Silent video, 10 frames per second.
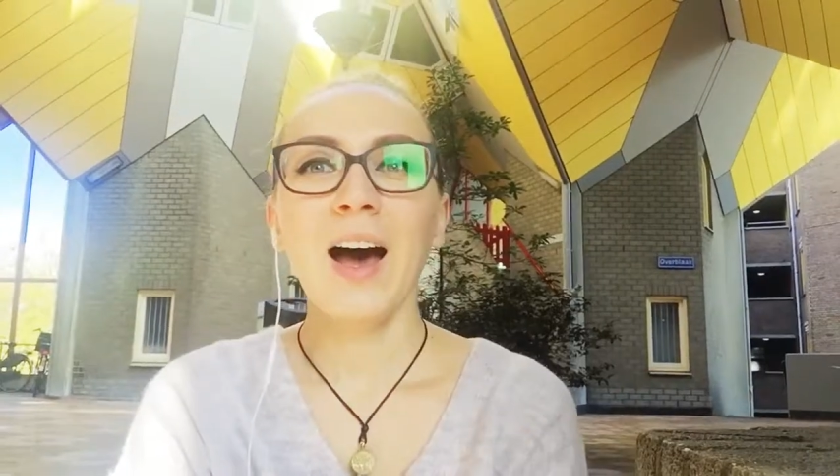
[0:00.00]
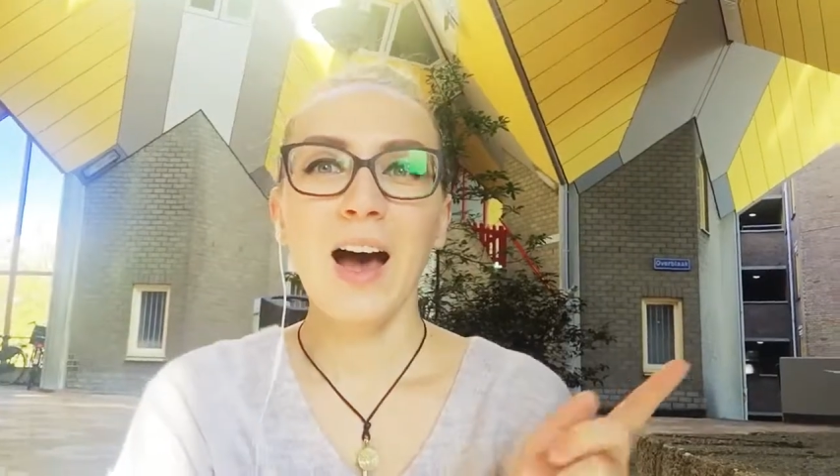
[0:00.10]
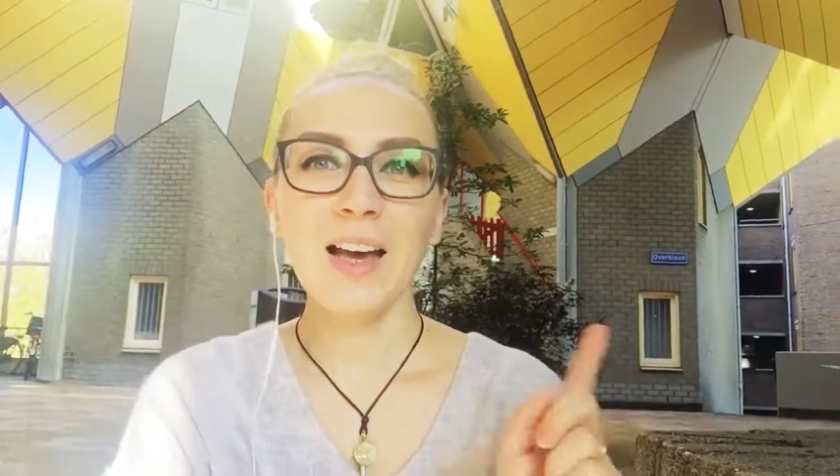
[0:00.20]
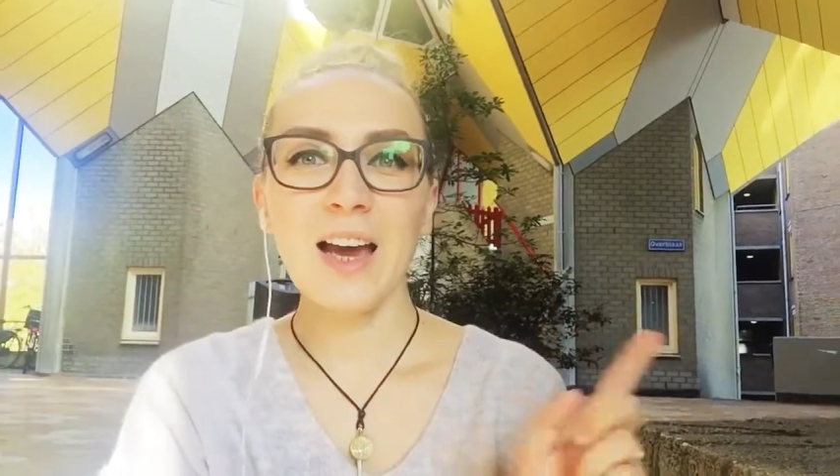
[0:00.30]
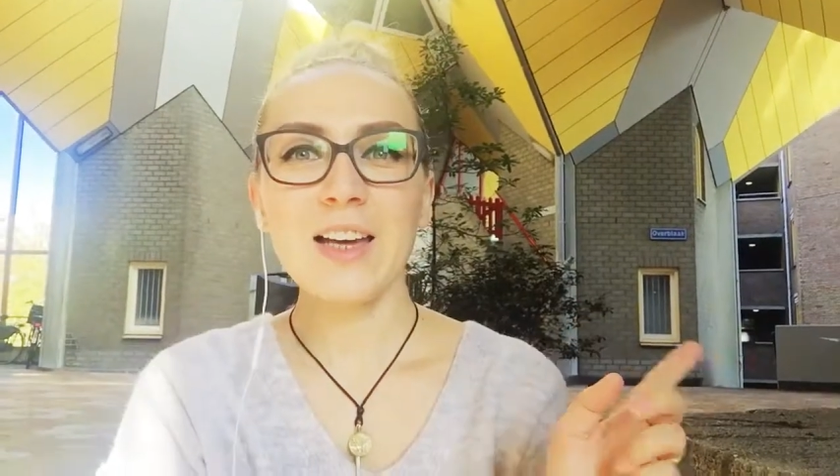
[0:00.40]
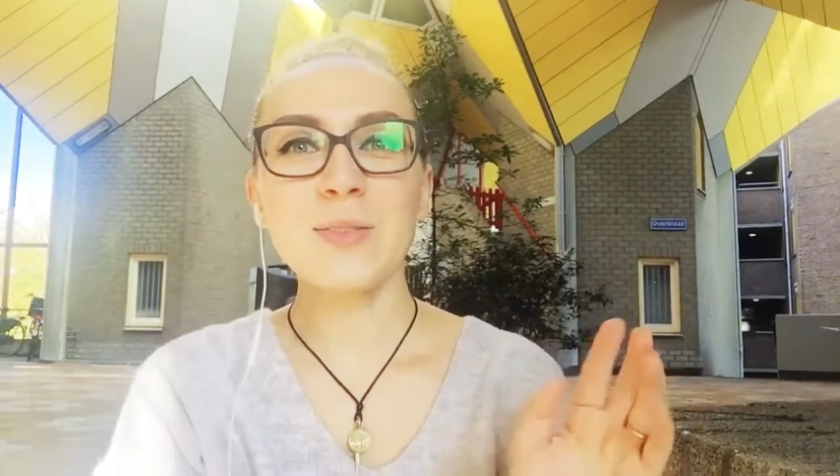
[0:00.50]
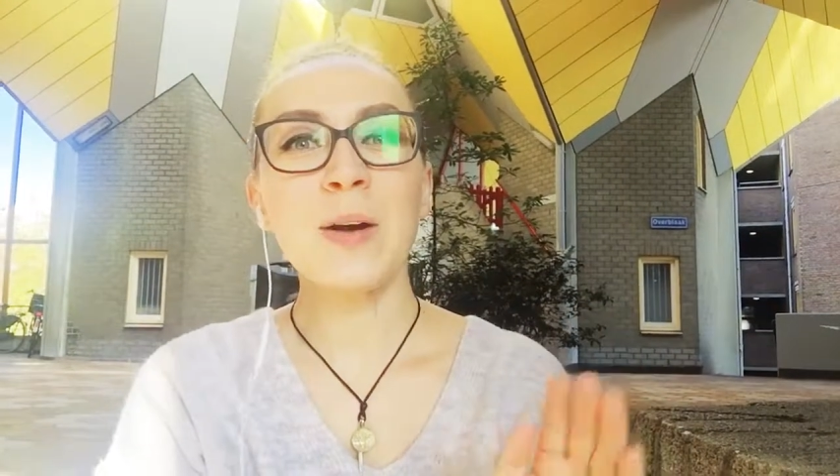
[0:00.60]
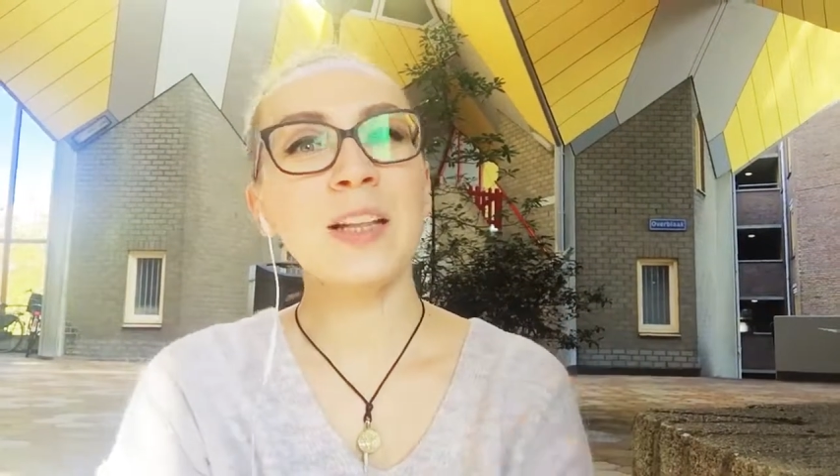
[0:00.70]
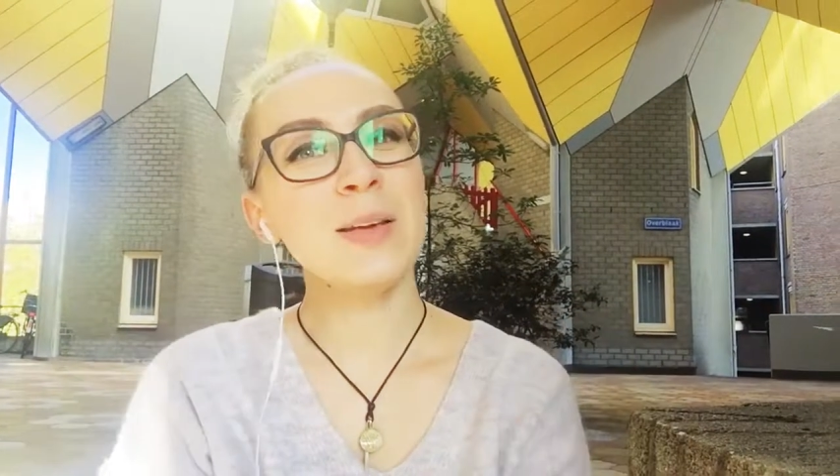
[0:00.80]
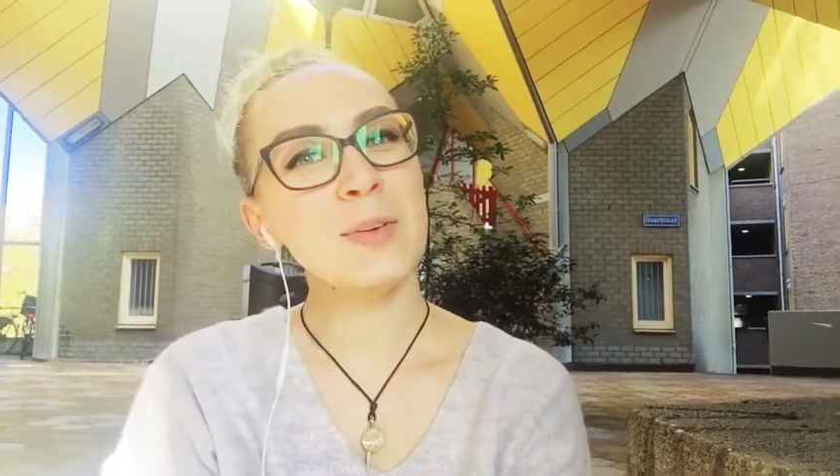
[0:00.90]
Hi
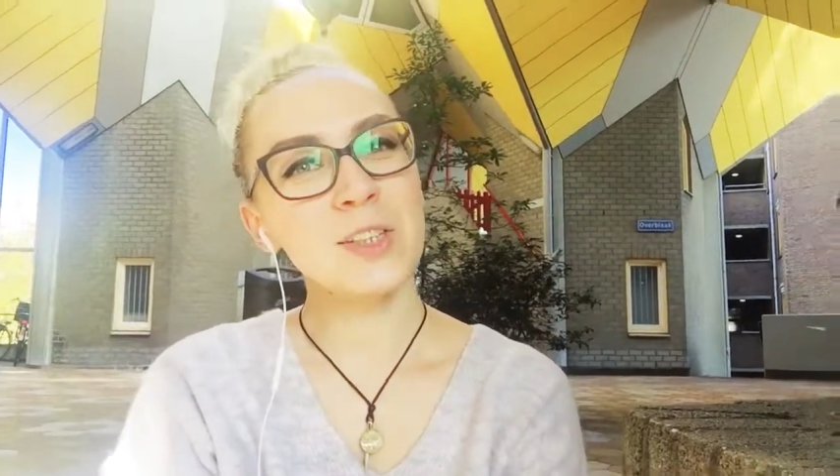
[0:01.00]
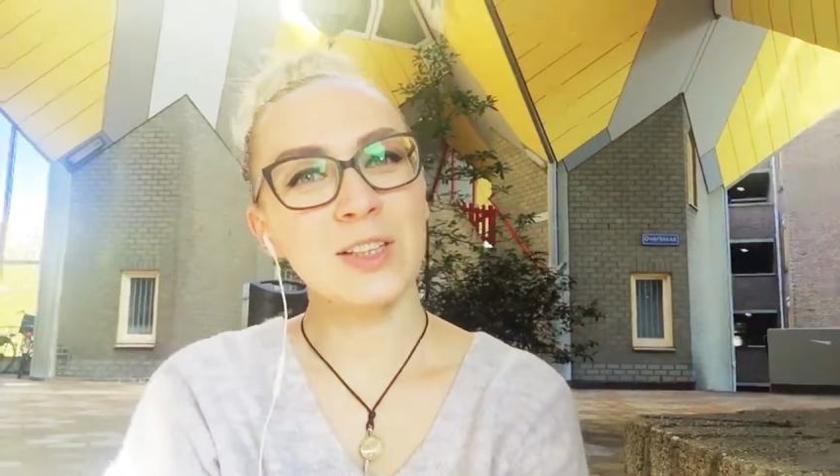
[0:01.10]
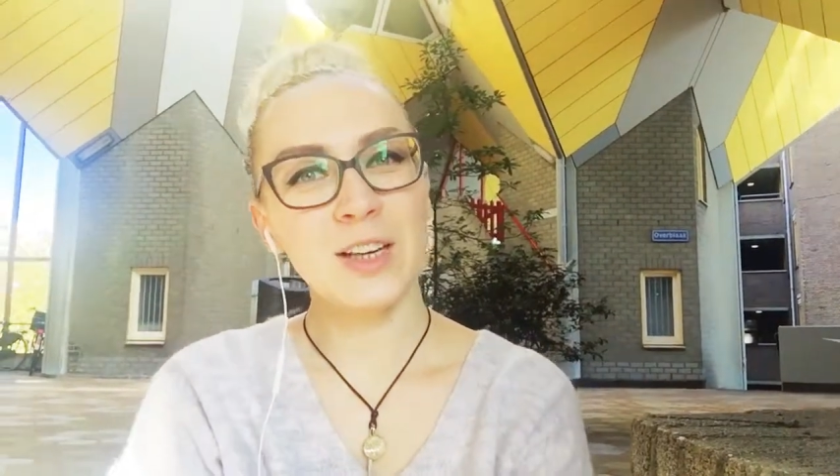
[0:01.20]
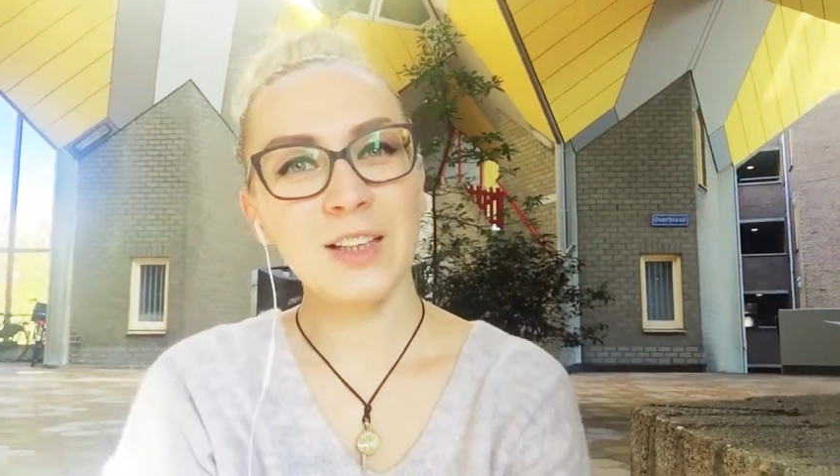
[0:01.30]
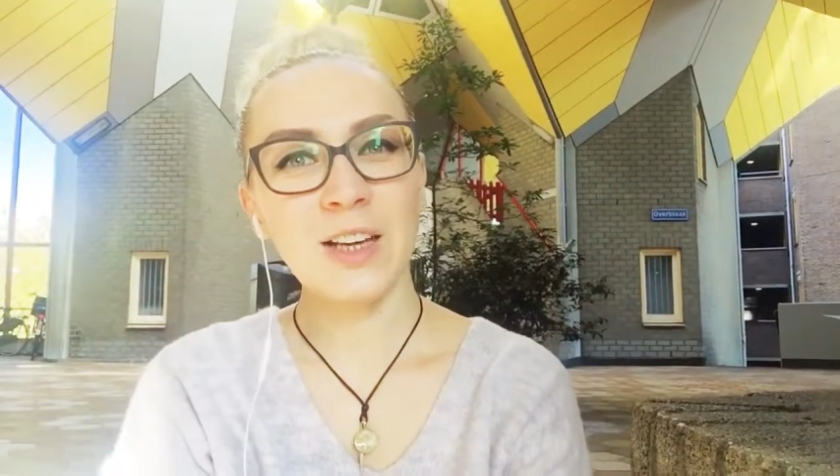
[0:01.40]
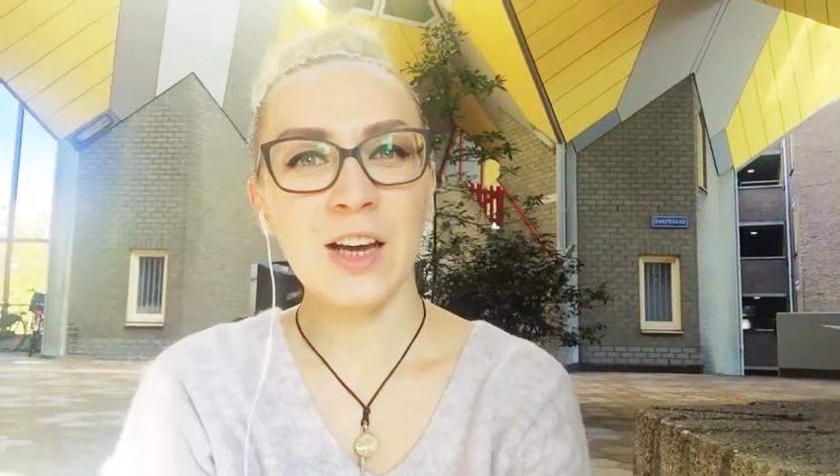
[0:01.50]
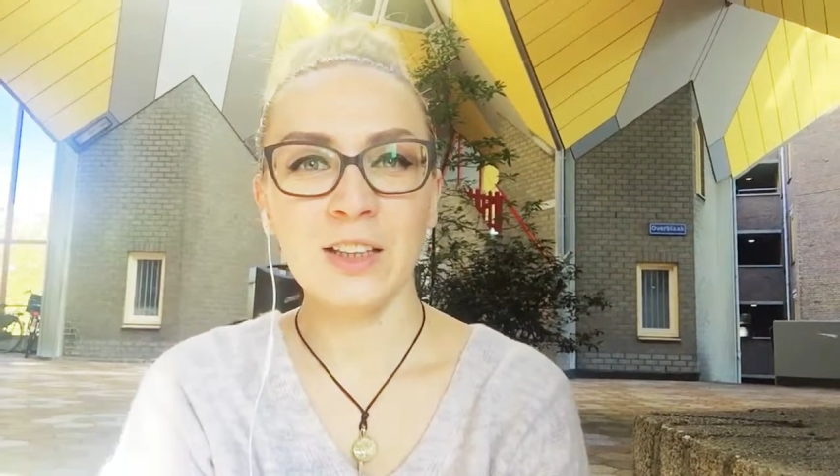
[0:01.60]
guys, my name is Katarina